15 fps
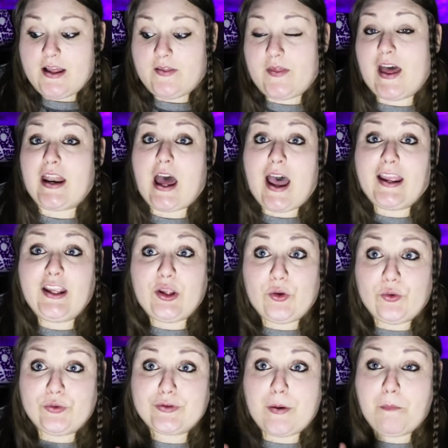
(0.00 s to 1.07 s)
that I
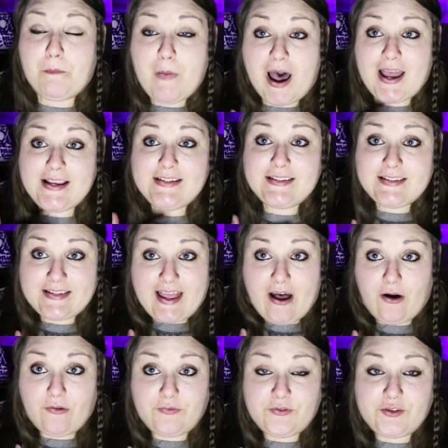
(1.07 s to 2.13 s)
use
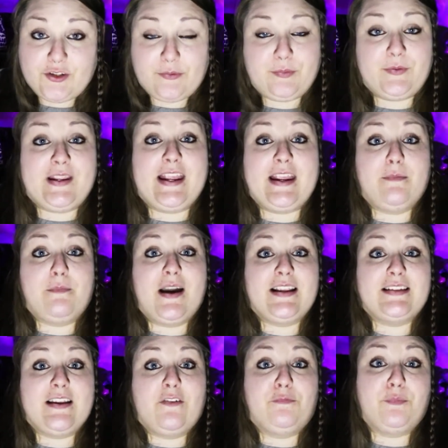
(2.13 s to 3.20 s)
myself to keep
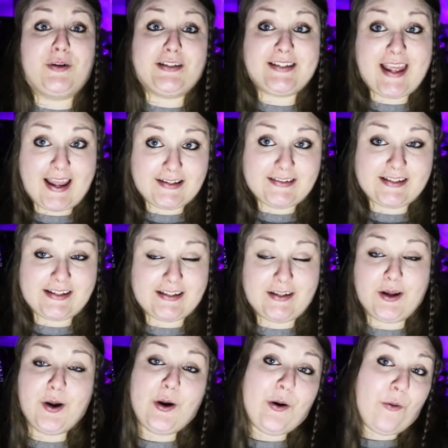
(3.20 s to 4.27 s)
myself
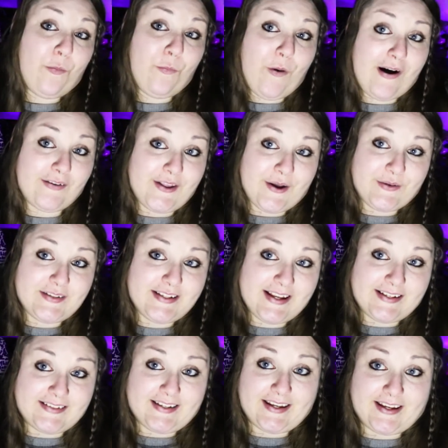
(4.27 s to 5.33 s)
protected while ghost
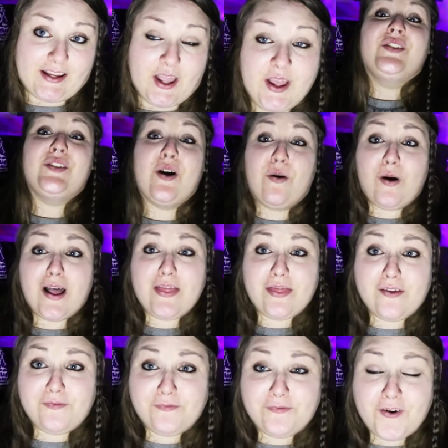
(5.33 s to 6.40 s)
hunting. So,
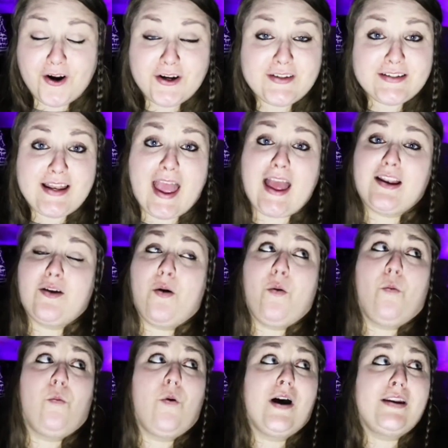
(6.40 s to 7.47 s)
the first and
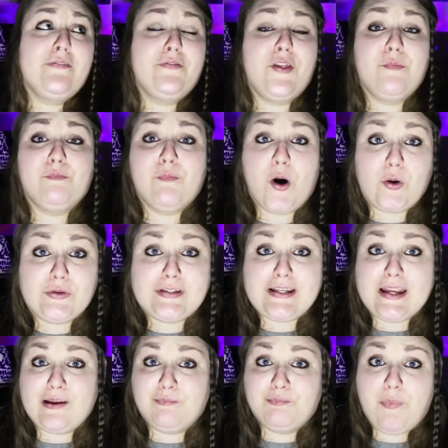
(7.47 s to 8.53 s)
one of the most
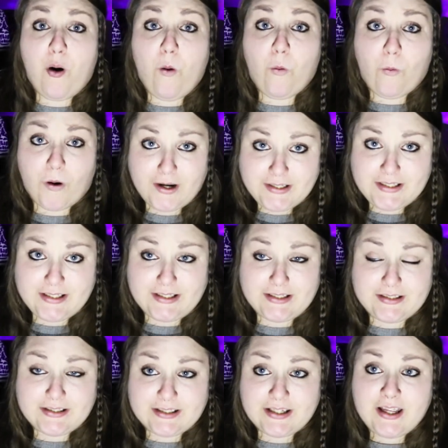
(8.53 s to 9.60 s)

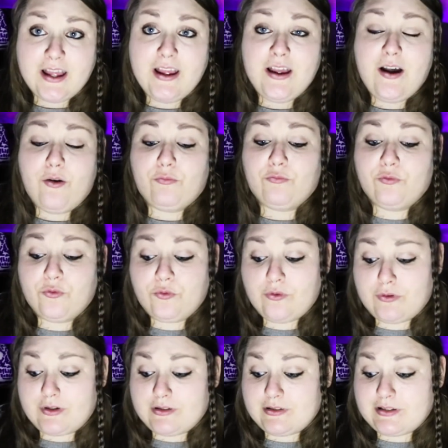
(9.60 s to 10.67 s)
important
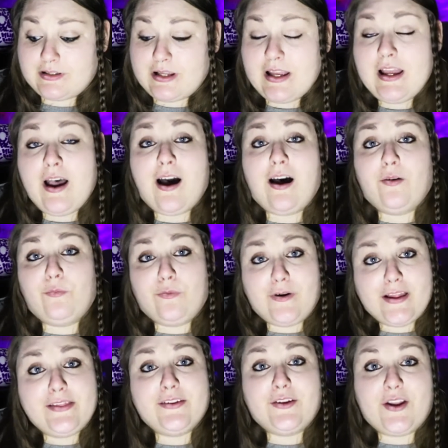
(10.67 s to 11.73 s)
rules
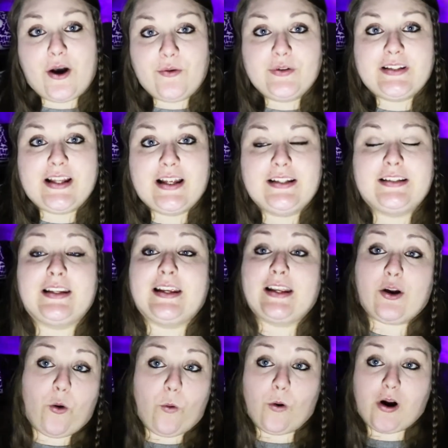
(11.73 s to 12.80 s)
with ghost
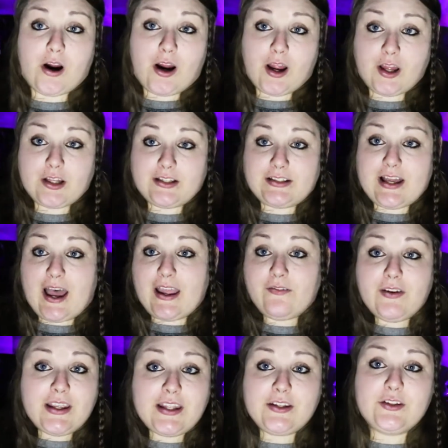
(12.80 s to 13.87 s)
hunting or
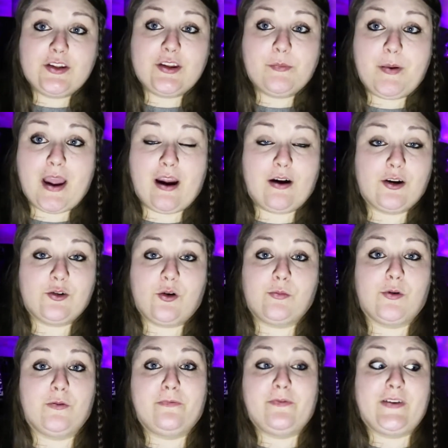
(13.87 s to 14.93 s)
diving into the
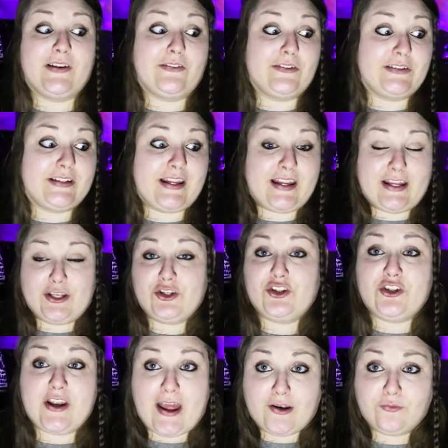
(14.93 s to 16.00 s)
paranormal field
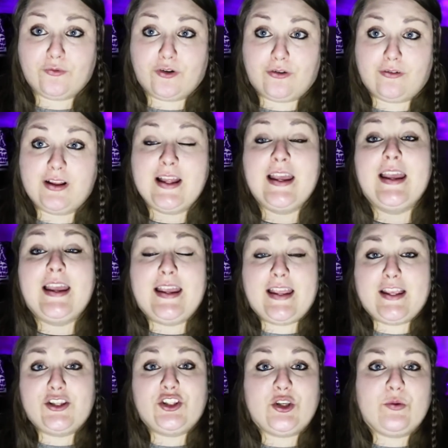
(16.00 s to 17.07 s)
in general
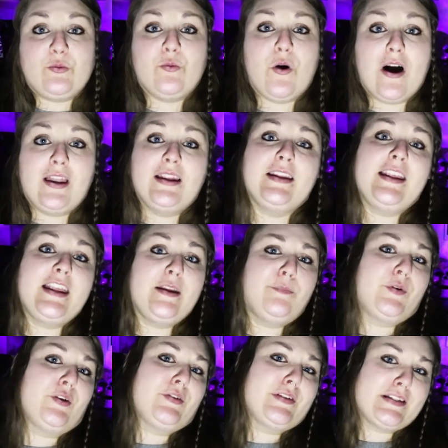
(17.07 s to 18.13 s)
is you want to
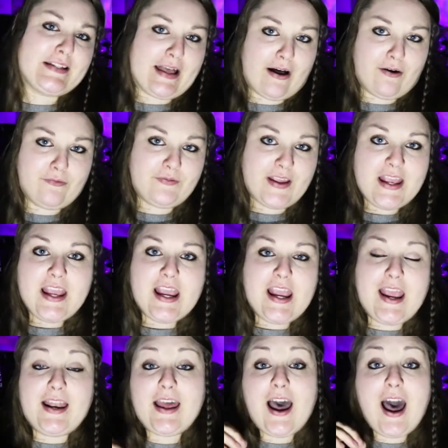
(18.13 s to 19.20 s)
keep yourself
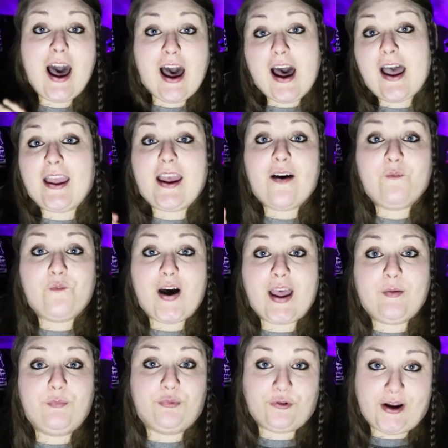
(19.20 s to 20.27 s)
in a high
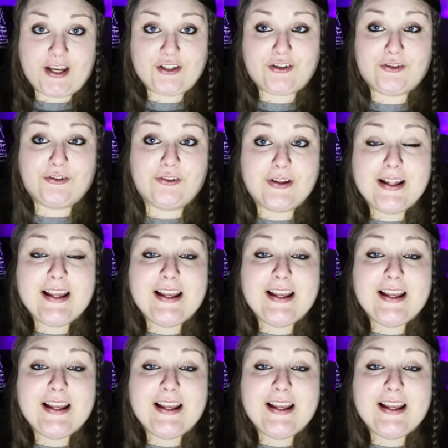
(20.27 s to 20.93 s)
vibrational